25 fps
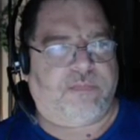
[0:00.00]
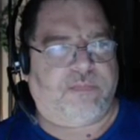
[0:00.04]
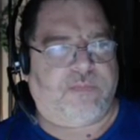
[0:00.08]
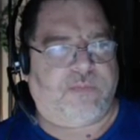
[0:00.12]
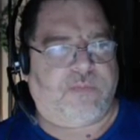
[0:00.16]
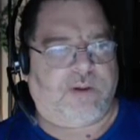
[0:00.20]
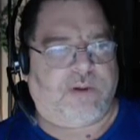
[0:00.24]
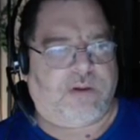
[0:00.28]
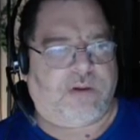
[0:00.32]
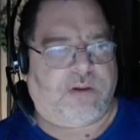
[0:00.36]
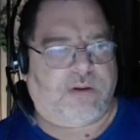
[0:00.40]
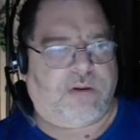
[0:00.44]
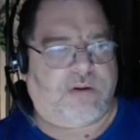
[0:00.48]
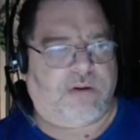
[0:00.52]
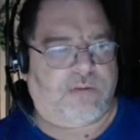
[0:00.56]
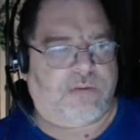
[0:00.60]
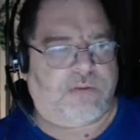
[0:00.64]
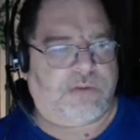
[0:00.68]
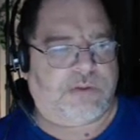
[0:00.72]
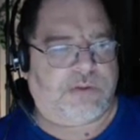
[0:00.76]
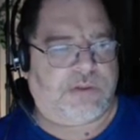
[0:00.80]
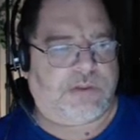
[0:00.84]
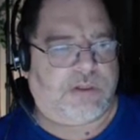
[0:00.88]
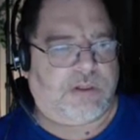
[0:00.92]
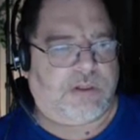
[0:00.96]

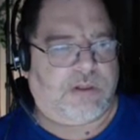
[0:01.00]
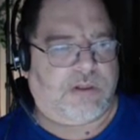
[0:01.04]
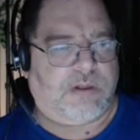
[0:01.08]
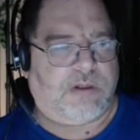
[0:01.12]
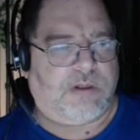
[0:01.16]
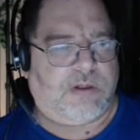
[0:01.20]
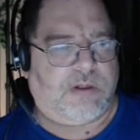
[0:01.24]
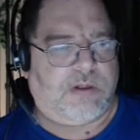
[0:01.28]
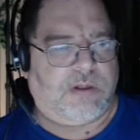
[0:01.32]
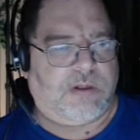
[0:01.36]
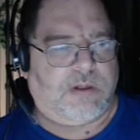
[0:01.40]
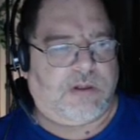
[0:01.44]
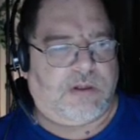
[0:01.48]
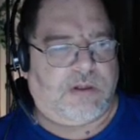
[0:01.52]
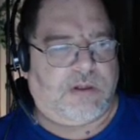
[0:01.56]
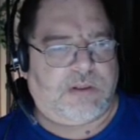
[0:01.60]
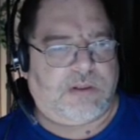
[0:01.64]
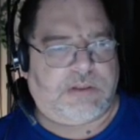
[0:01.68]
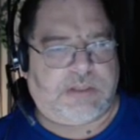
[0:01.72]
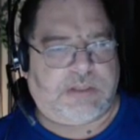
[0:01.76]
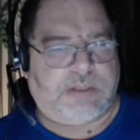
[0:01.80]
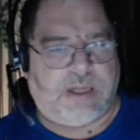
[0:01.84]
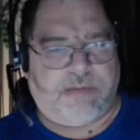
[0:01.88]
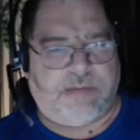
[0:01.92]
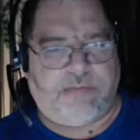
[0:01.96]
close,
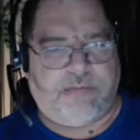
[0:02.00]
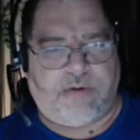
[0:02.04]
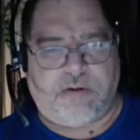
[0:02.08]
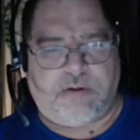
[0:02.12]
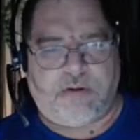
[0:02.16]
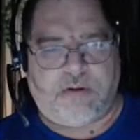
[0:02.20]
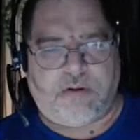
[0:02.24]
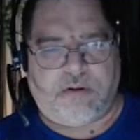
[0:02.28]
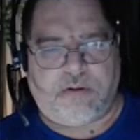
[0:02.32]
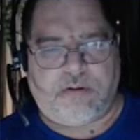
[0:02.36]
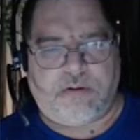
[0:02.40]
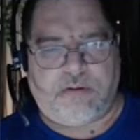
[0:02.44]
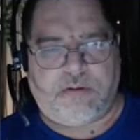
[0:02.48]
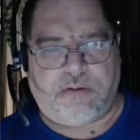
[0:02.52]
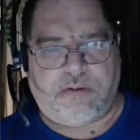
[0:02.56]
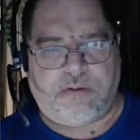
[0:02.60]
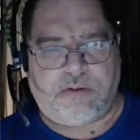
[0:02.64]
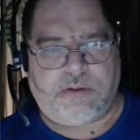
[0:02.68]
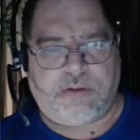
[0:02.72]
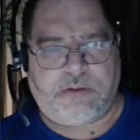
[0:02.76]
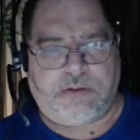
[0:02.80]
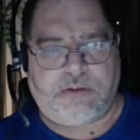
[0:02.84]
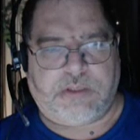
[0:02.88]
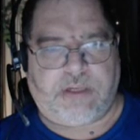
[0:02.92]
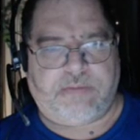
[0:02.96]
save all,
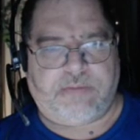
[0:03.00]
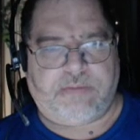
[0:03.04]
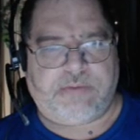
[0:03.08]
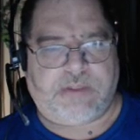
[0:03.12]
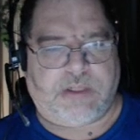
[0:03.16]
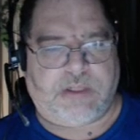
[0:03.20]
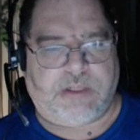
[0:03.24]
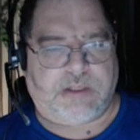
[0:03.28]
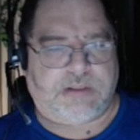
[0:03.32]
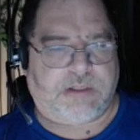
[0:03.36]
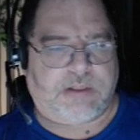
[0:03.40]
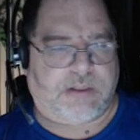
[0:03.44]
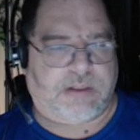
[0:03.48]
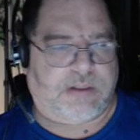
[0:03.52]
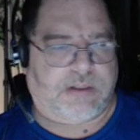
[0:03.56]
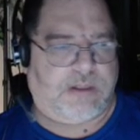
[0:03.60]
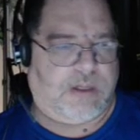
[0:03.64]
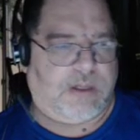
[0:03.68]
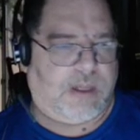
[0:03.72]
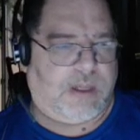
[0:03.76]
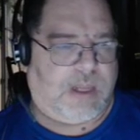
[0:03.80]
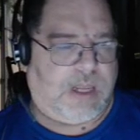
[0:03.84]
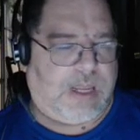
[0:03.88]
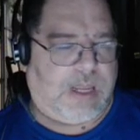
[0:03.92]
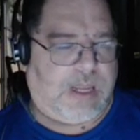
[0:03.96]
save selected.
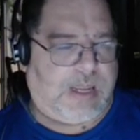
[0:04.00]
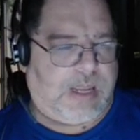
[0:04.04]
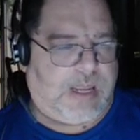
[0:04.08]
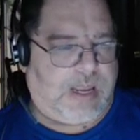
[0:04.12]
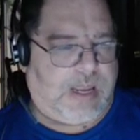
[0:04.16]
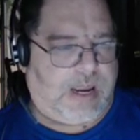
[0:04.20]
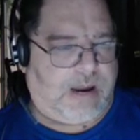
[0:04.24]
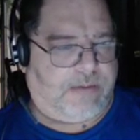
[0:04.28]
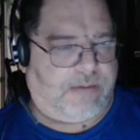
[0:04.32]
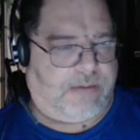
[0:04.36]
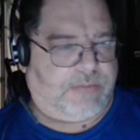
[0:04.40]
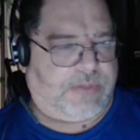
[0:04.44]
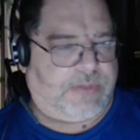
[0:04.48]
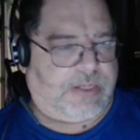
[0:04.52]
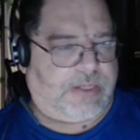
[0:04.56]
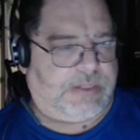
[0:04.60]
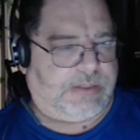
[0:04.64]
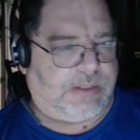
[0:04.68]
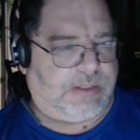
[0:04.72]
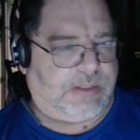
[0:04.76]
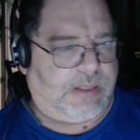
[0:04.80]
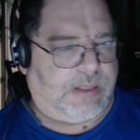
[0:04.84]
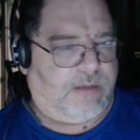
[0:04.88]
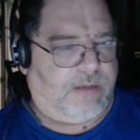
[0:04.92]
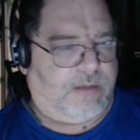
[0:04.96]
Everything's
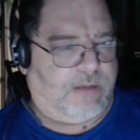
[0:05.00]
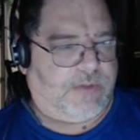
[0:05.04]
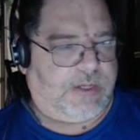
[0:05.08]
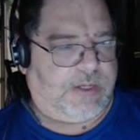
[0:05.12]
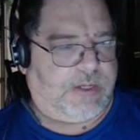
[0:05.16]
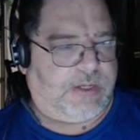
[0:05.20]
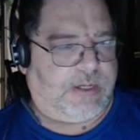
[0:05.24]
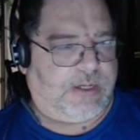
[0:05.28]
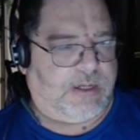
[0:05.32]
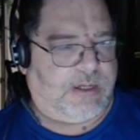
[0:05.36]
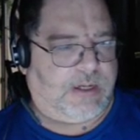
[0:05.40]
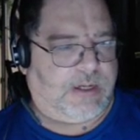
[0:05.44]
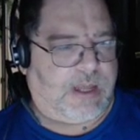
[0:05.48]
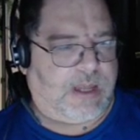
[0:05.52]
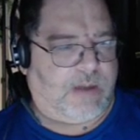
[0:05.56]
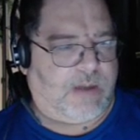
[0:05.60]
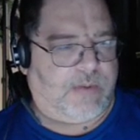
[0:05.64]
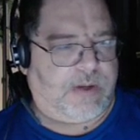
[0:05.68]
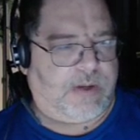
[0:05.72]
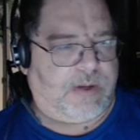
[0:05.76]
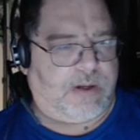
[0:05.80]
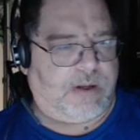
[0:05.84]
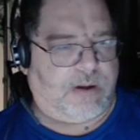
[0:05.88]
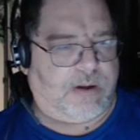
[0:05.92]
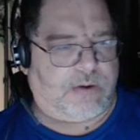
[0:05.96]
lovely. And now
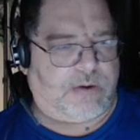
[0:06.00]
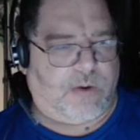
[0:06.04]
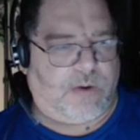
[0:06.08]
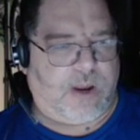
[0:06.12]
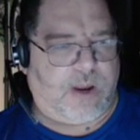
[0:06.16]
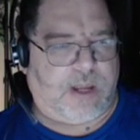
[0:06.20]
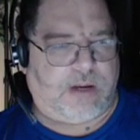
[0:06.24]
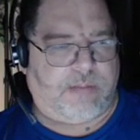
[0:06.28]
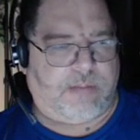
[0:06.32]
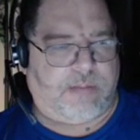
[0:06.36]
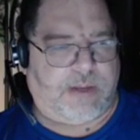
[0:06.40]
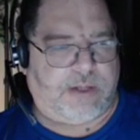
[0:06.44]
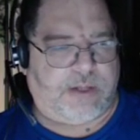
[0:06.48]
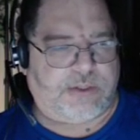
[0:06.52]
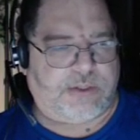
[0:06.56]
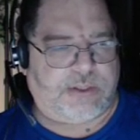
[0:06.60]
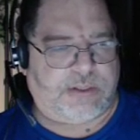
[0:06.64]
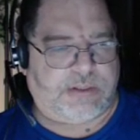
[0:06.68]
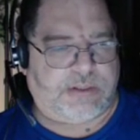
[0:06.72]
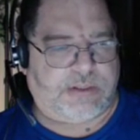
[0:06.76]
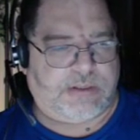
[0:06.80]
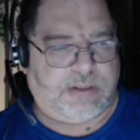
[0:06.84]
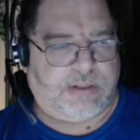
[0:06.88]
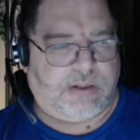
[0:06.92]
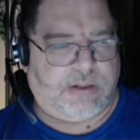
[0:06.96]
we can go to our
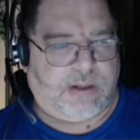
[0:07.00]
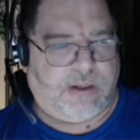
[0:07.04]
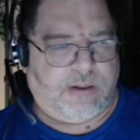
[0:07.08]
animations.